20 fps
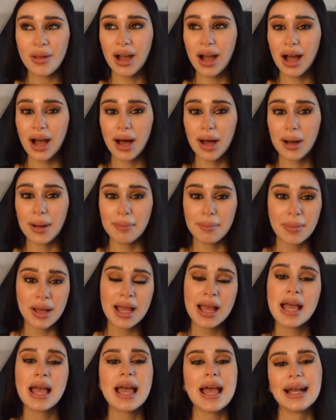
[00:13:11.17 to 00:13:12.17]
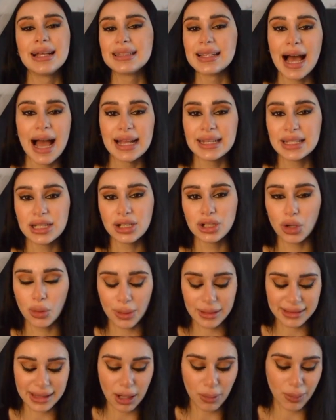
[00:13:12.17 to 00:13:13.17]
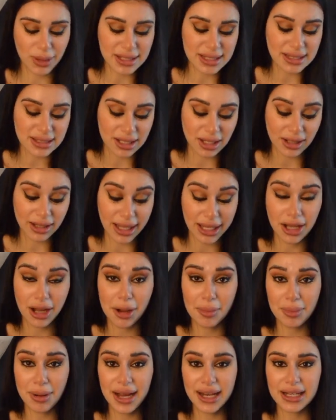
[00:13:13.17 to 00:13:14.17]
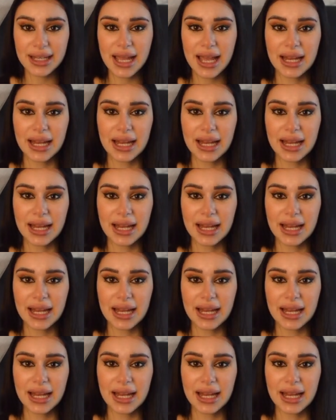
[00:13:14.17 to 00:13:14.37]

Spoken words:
And I didn't know what that was till I got pregnant,